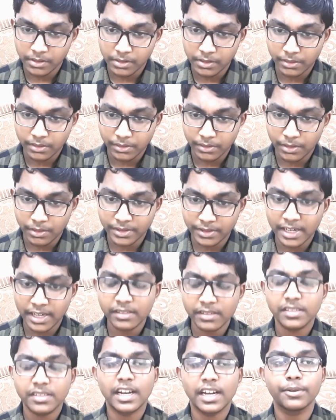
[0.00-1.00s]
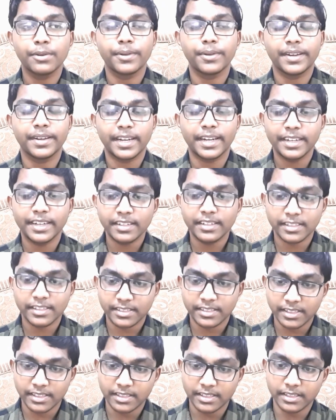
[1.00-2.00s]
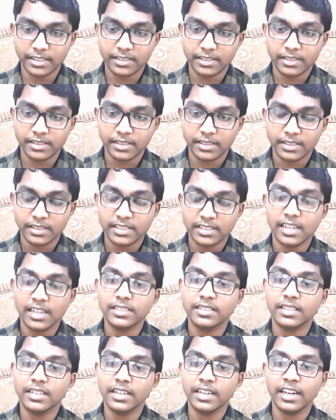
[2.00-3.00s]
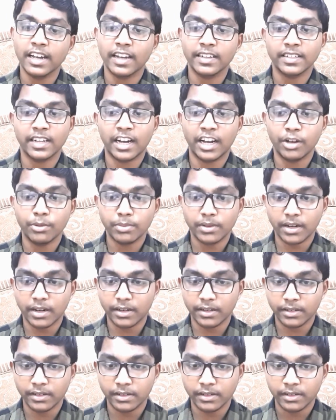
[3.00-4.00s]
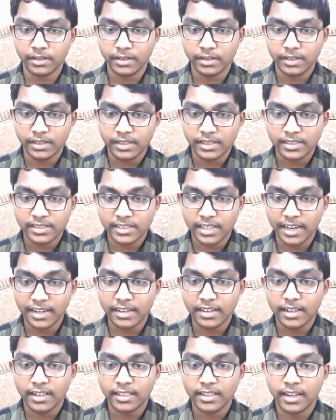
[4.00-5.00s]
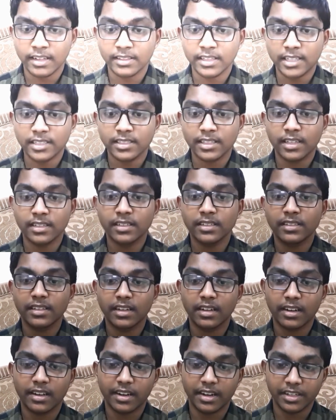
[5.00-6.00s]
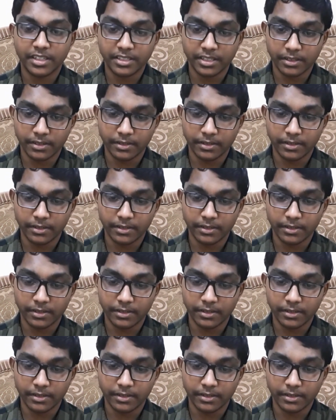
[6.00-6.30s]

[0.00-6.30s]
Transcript: On 10th January 1966, Sasthri and Ayub Khan signed the Tashkent Declaration,